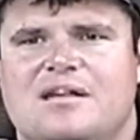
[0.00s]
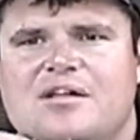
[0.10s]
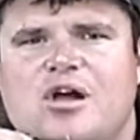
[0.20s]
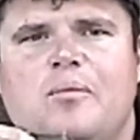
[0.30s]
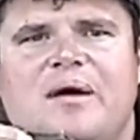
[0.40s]

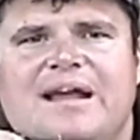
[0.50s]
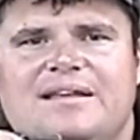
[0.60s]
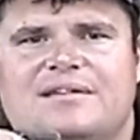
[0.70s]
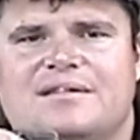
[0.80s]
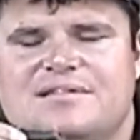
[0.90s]
Now, they'll
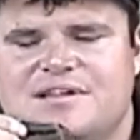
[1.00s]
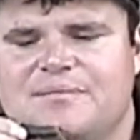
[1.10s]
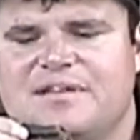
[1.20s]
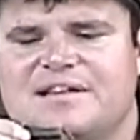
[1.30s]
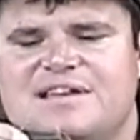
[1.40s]
bite
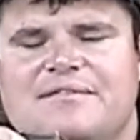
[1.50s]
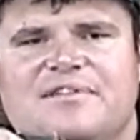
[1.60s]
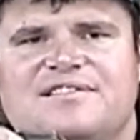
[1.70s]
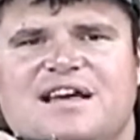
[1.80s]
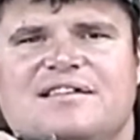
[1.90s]
something that's
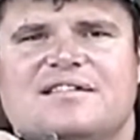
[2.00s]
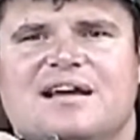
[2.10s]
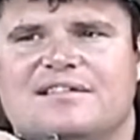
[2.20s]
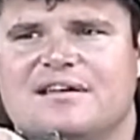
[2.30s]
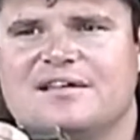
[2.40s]
heavily scented
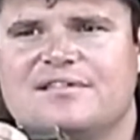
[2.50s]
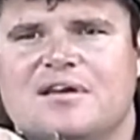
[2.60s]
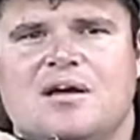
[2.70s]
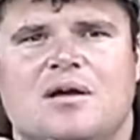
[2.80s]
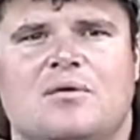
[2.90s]
like this,
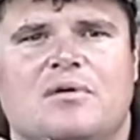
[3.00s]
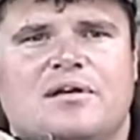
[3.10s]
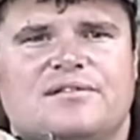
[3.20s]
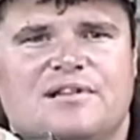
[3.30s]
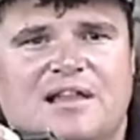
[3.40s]

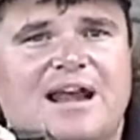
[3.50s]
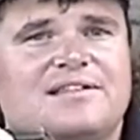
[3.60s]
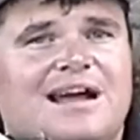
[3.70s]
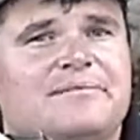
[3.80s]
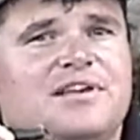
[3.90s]
whereas a lot of
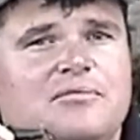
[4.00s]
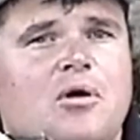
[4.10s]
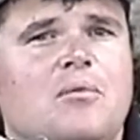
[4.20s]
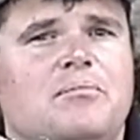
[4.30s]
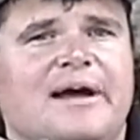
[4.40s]
times they
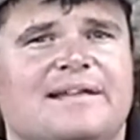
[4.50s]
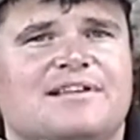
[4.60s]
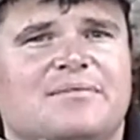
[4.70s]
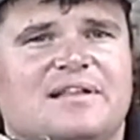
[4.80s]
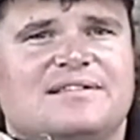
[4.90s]
won't bite
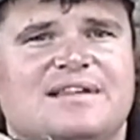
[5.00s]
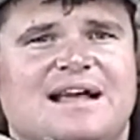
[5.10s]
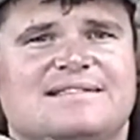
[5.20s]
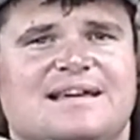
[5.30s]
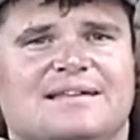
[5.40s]
something that's
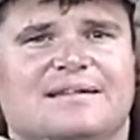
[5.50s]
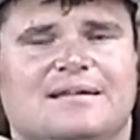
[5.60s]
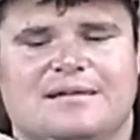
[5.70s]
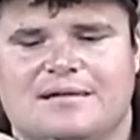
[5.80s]
not scented.